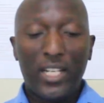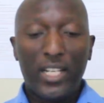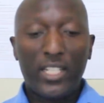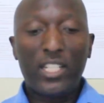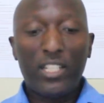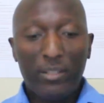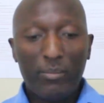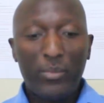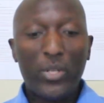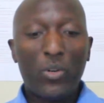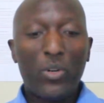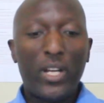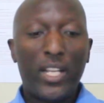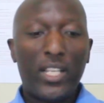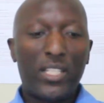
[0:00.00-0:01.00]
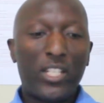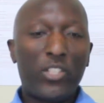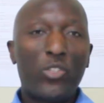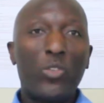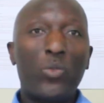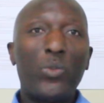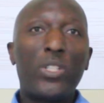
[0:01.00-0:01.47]
Let it be
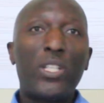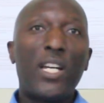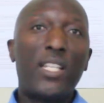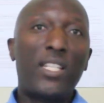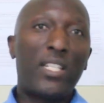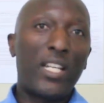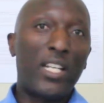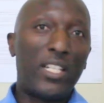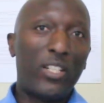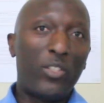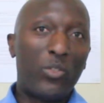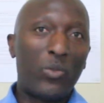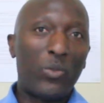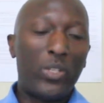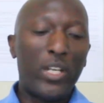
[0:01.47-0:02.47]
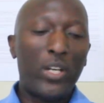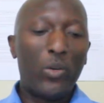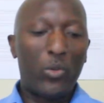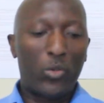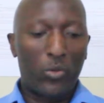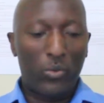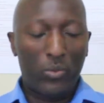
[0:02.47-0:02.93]
organization which has started today
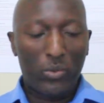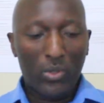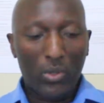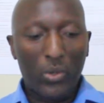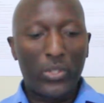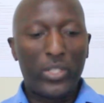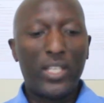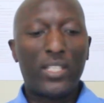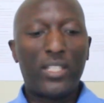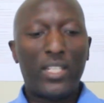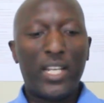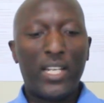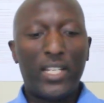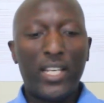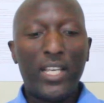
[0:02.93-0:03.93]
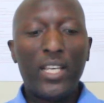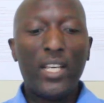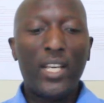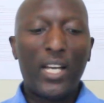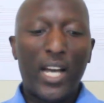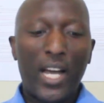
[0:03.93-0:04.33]
or yesterday,